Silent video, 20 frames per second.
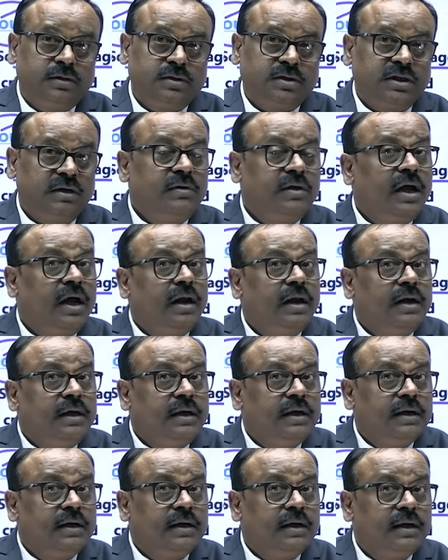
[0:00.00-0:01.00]
Similarly,
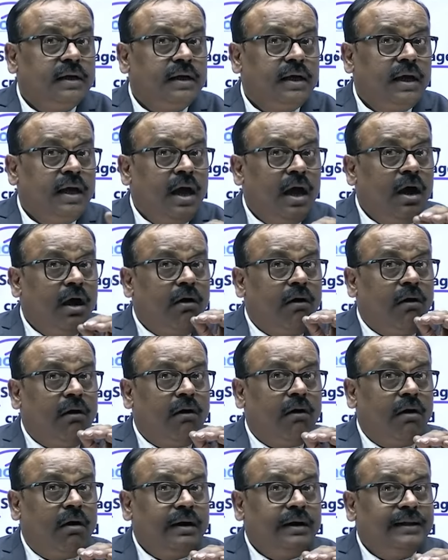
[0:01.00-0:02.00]

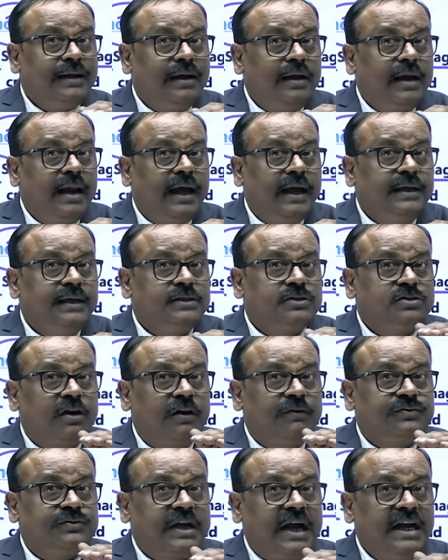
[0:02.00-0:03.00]
on the lines
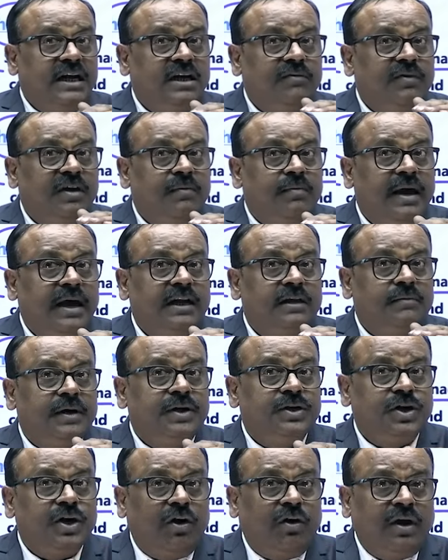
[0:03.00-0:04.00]
of scientific
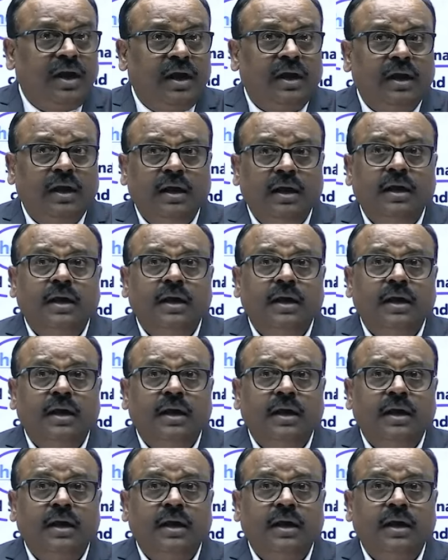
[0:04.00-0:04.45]
management theory,